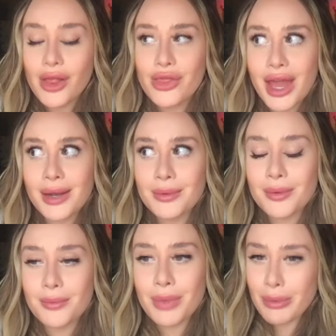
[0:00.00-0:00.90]
then,
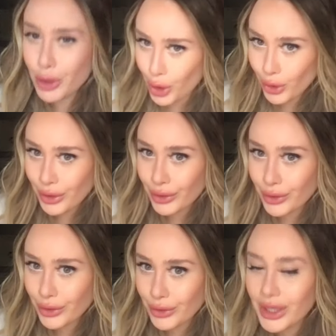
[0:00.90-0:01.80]
baby
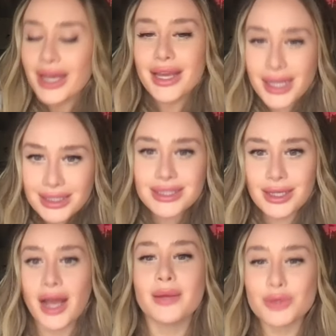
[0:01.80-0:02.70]
girl, it's
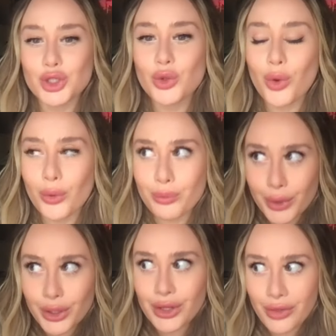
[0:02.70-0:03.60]
time to
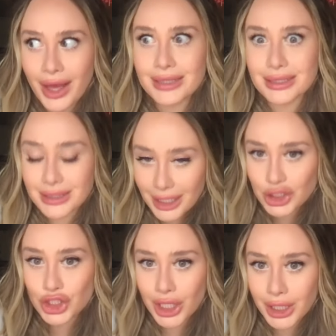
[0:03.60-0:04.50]
book that
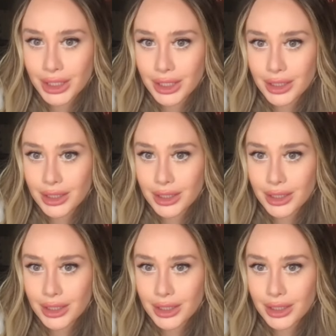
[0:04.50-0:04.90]
session.